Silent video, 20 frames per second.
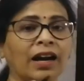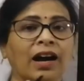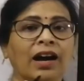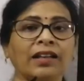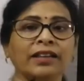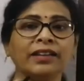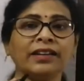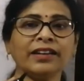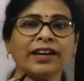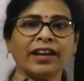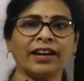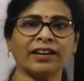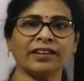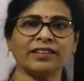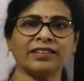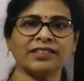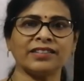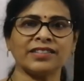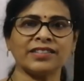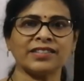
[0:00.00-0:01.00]
Other
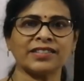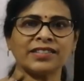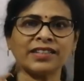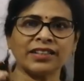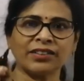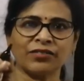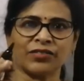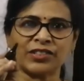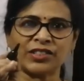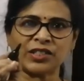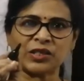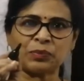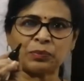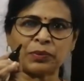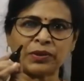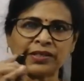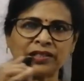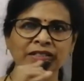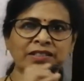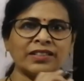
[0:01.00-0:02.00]
characteristic which is
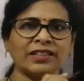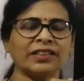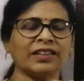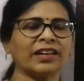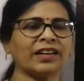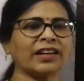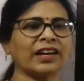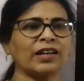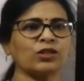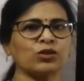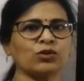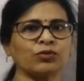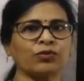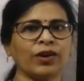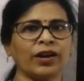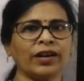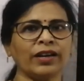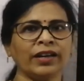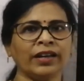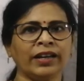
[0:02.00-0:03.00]
present in the
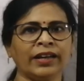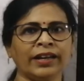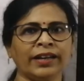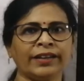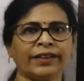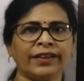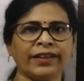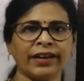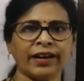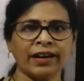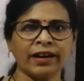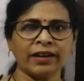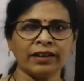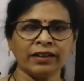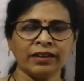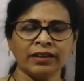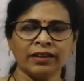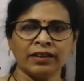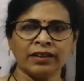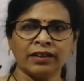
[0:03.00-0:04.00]
cryosophyte, they
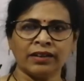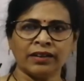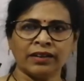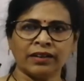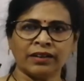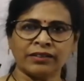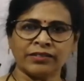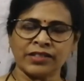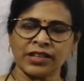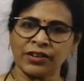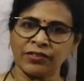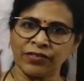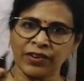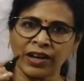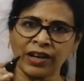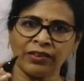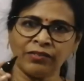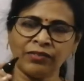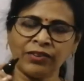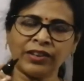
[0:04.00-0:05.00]
are
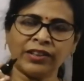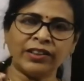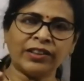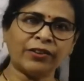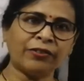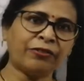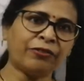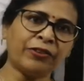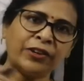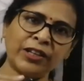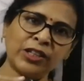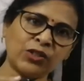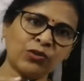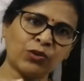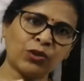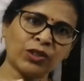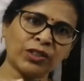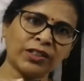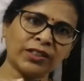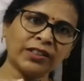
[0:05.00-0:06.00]
survive in the fresh
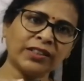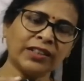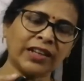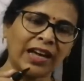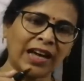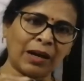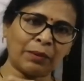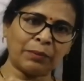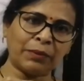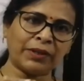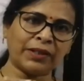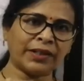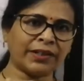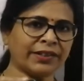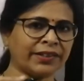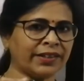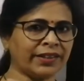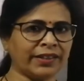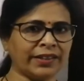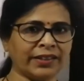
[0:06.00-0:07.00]
water, the
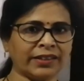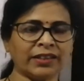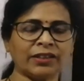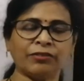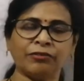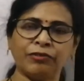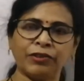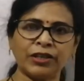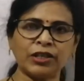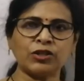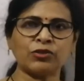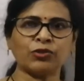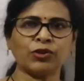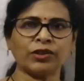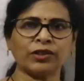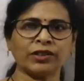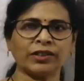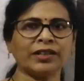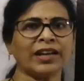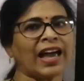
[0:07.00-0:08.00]
habitat they need the fresh
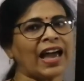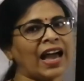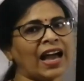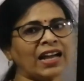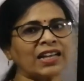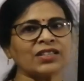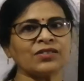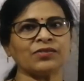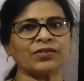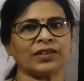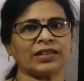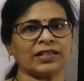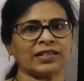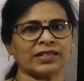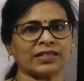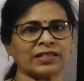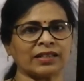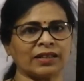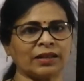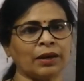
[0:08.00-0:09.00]
water as well
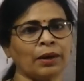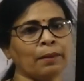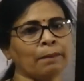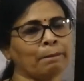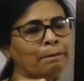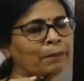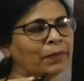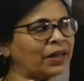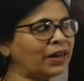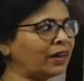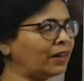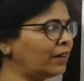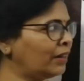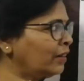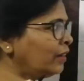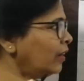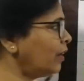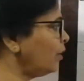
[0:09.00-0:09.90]
as the marine